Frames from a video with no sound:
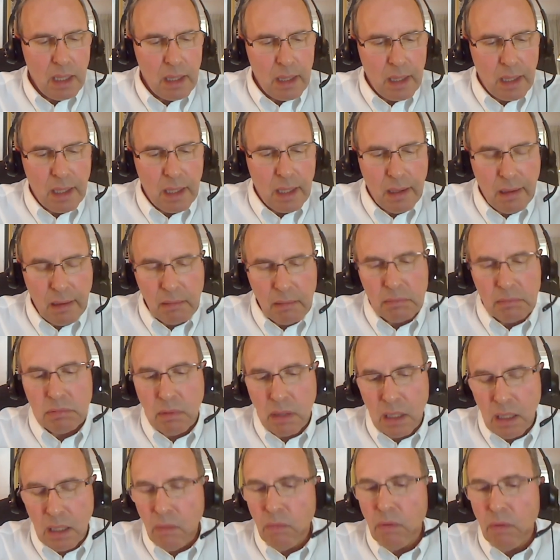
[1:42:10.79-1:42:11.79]
Uh,
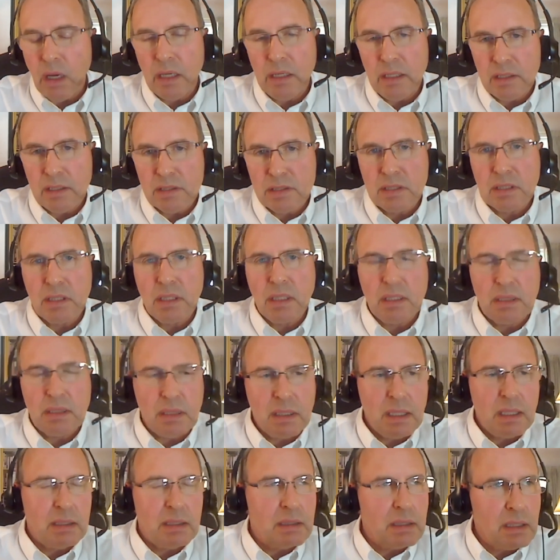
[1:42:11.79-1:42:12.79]
well, one is that
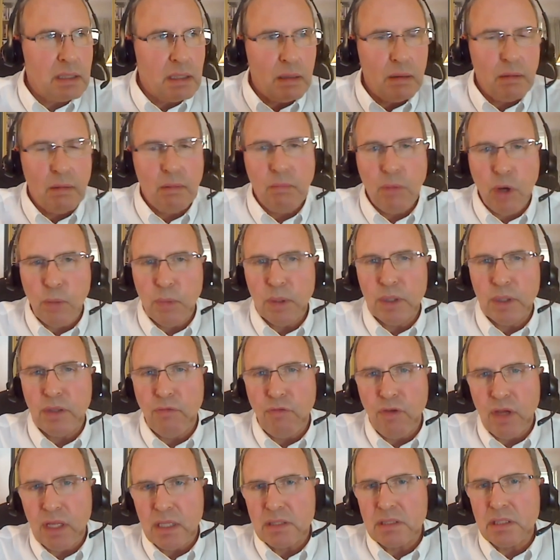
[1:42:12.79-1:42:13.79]
that uh, mobile
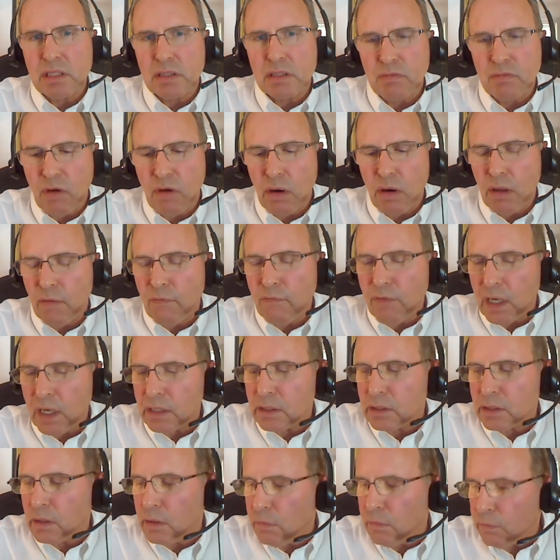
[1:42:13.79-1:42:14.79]
defense is very
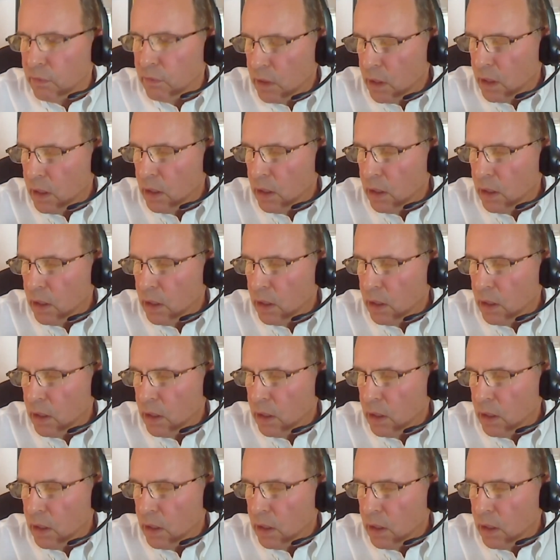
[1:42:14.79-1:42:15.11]
effective.